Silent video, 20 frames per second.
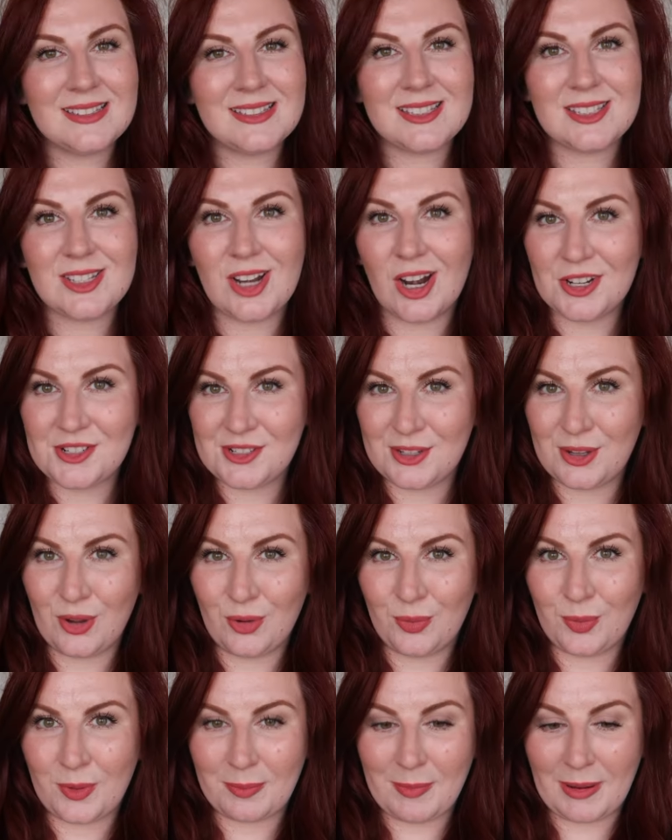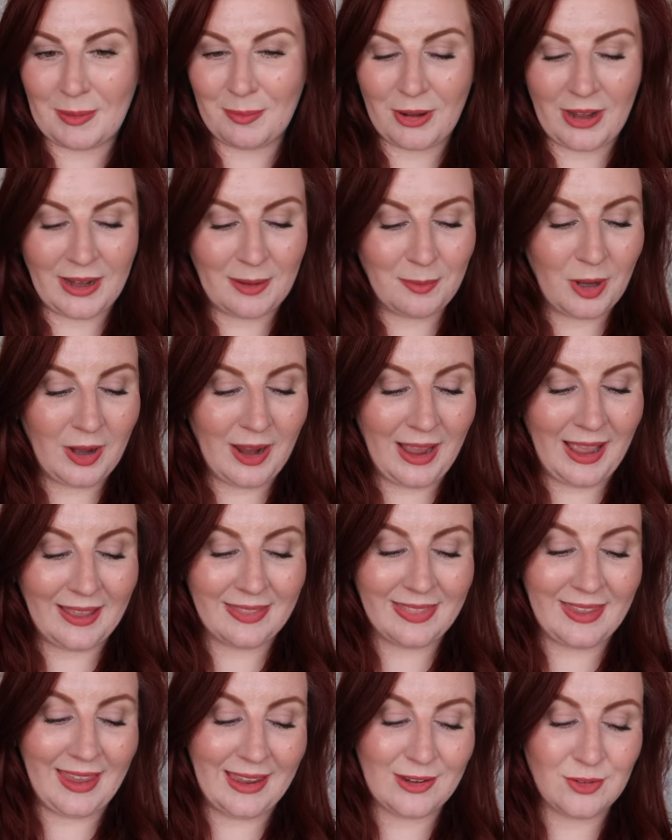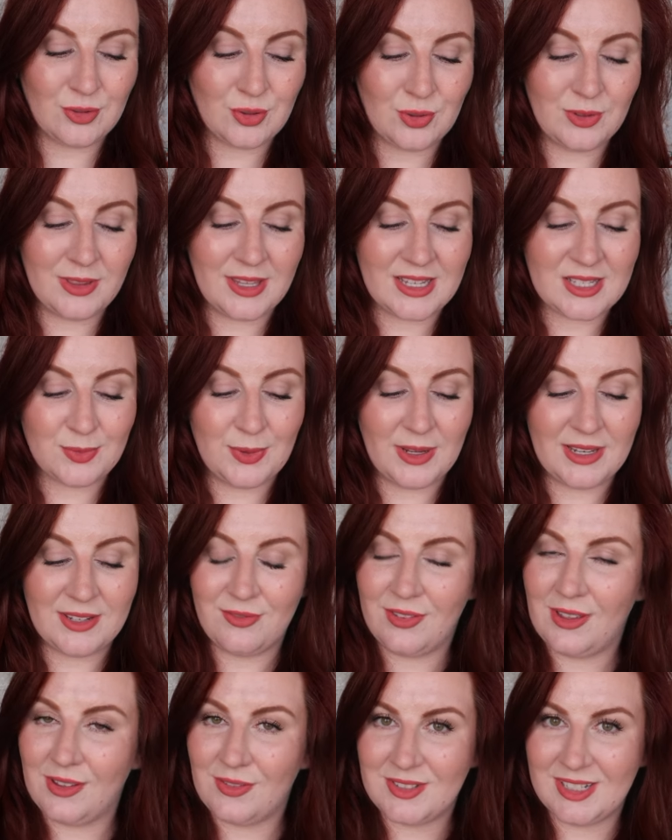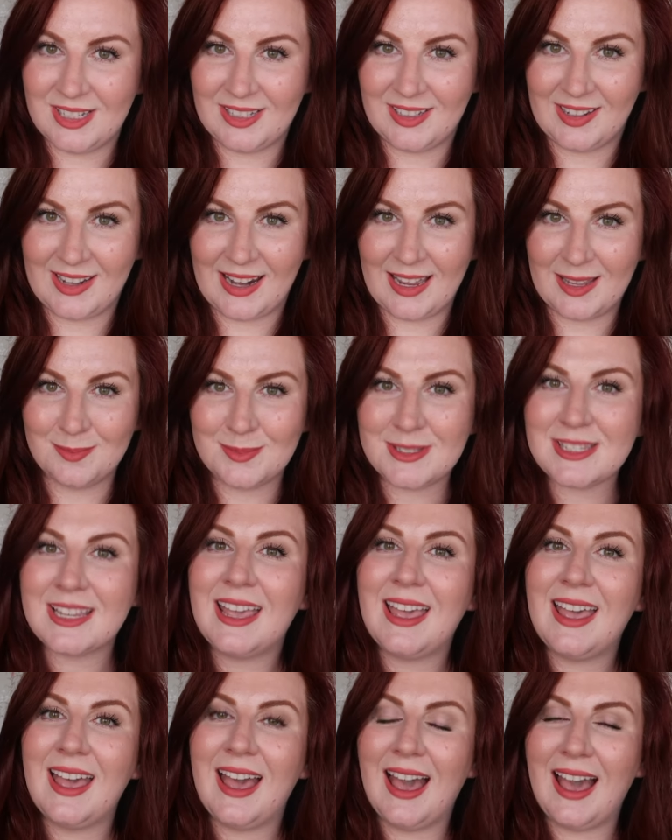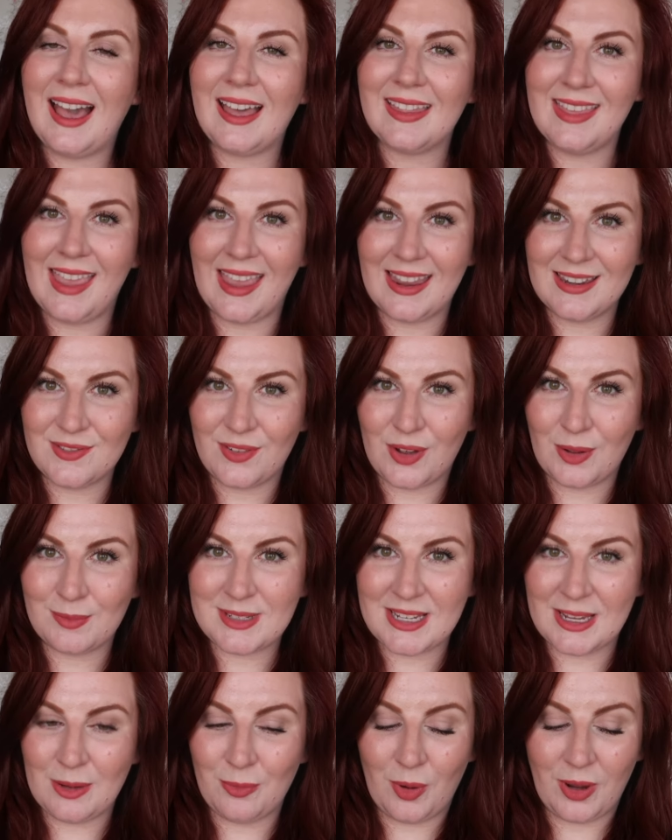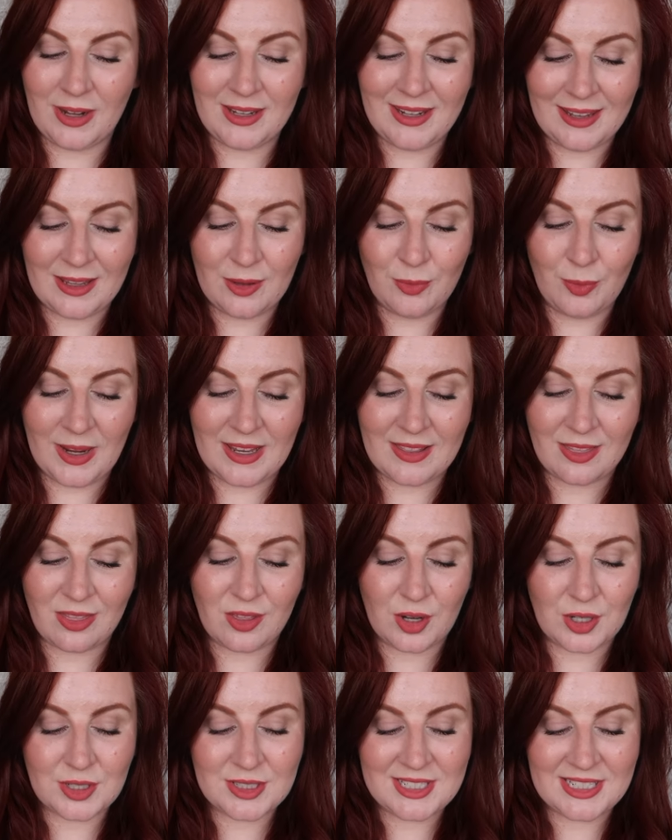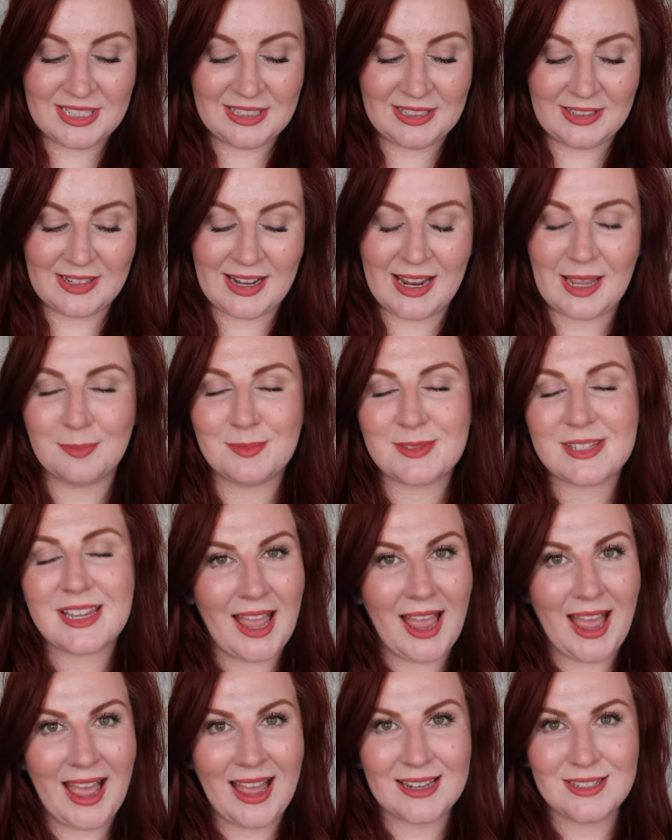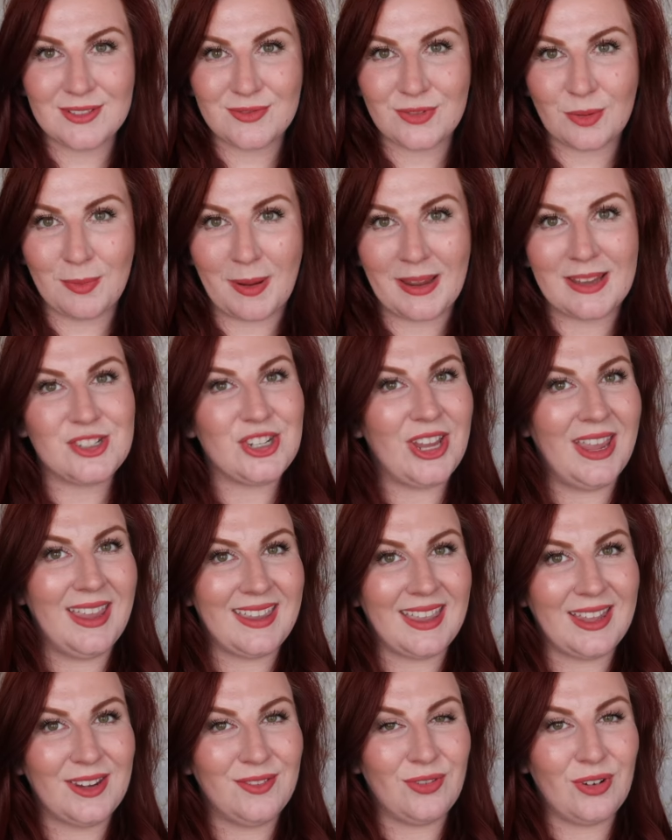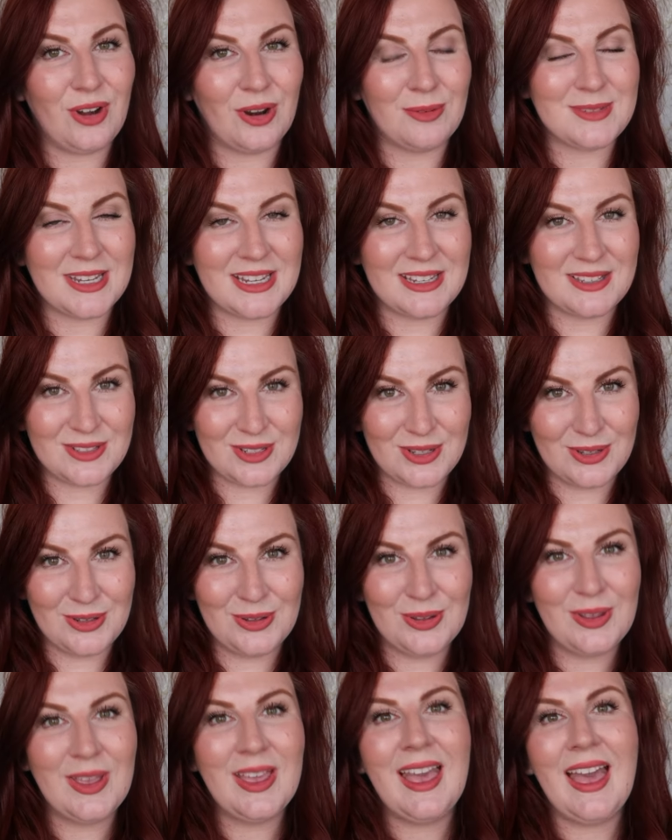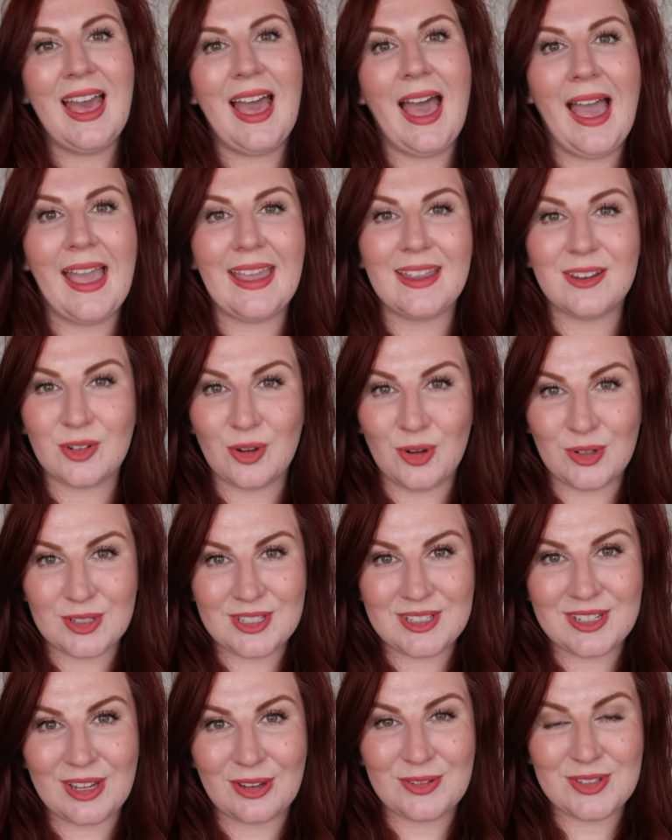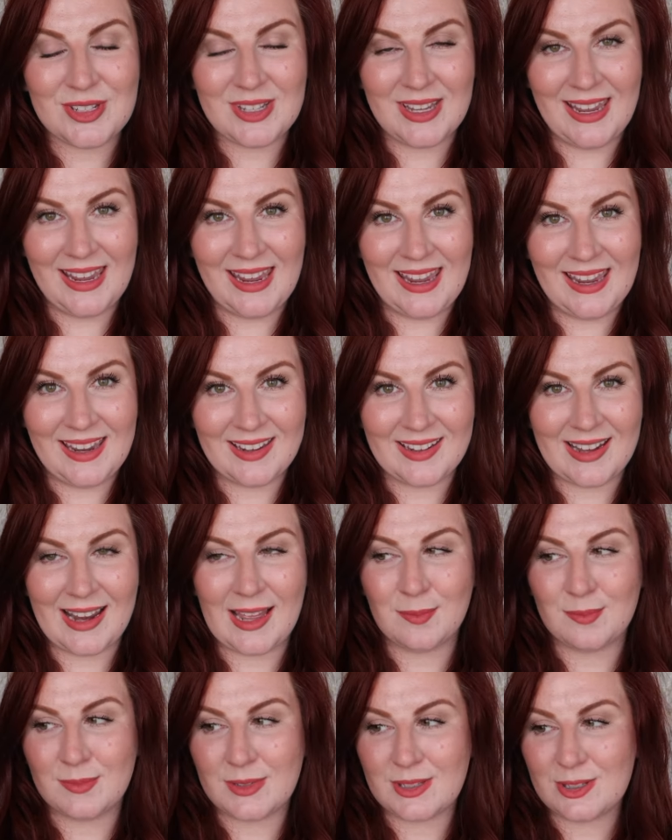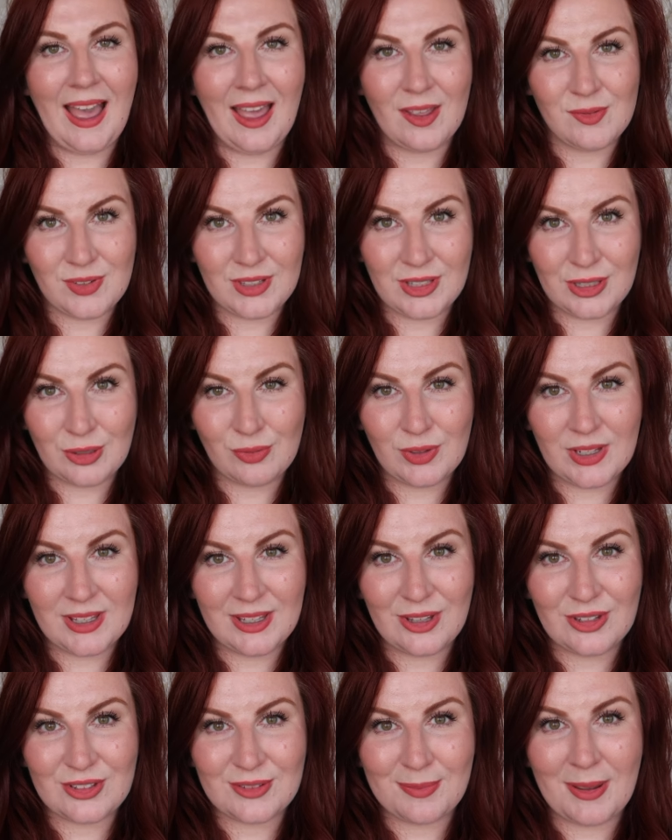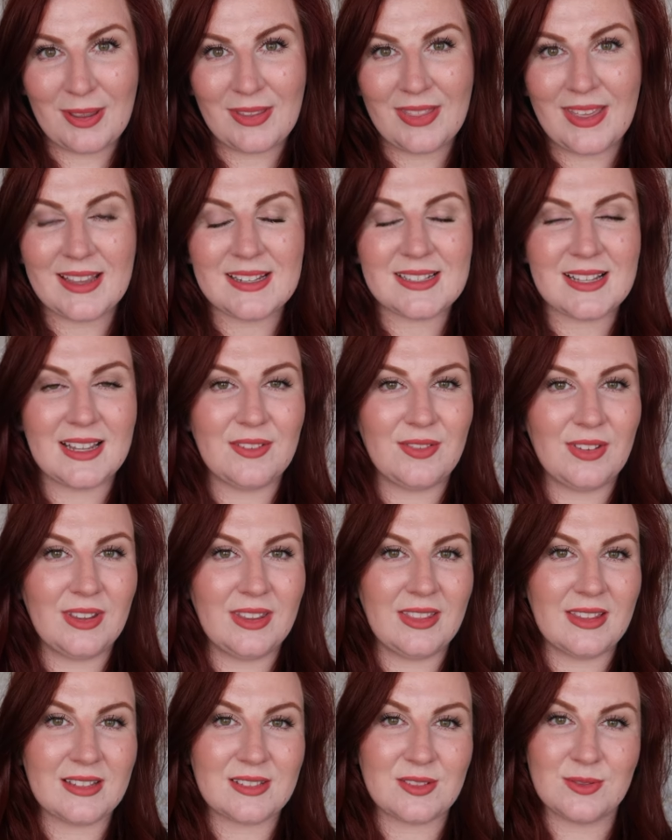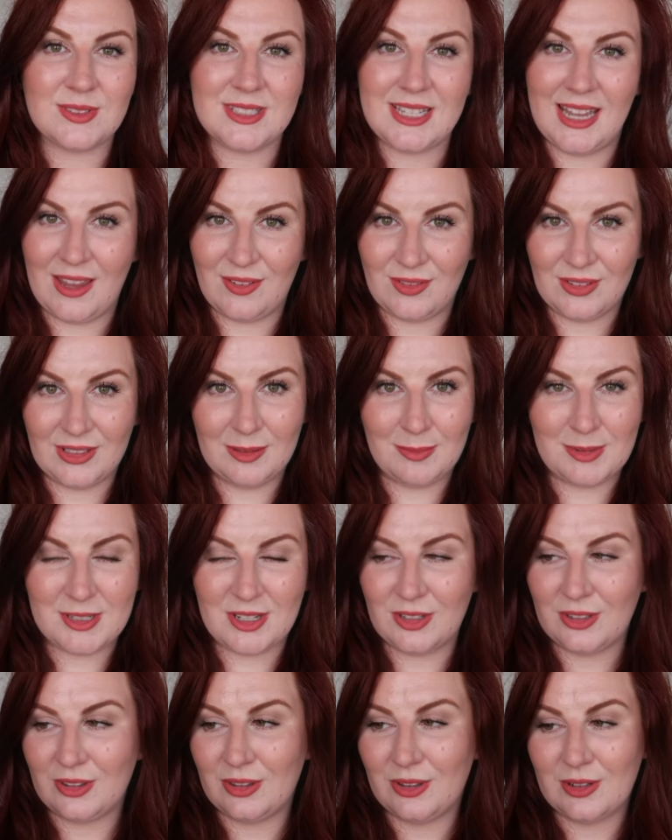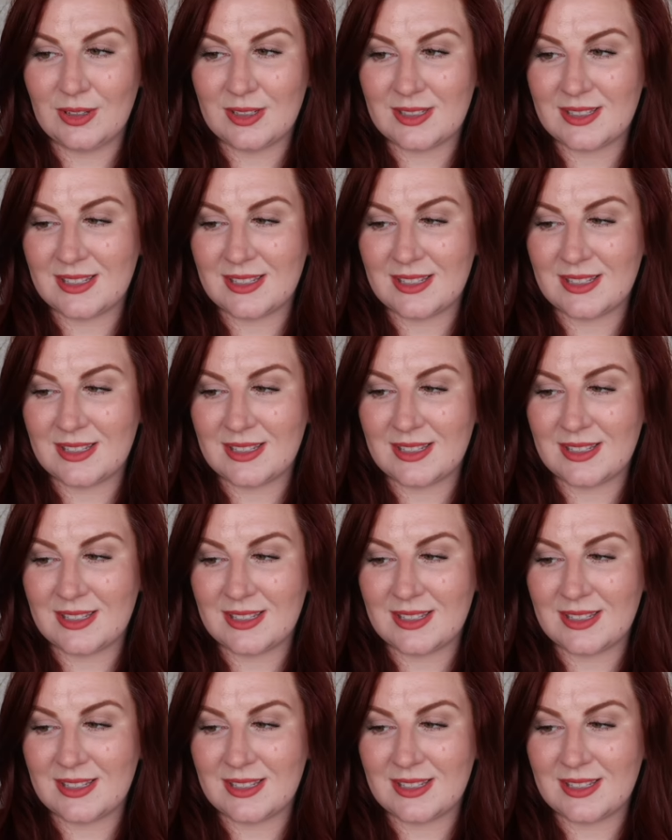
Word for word: Starting off with my primer at the intro, this weighed 15 grams. At the end of update 1, it weighed 13 grams. And for my check-in for update 2, I had got it down to 8 grams. I'm feeling really good about this. I feel like this will definitely be done.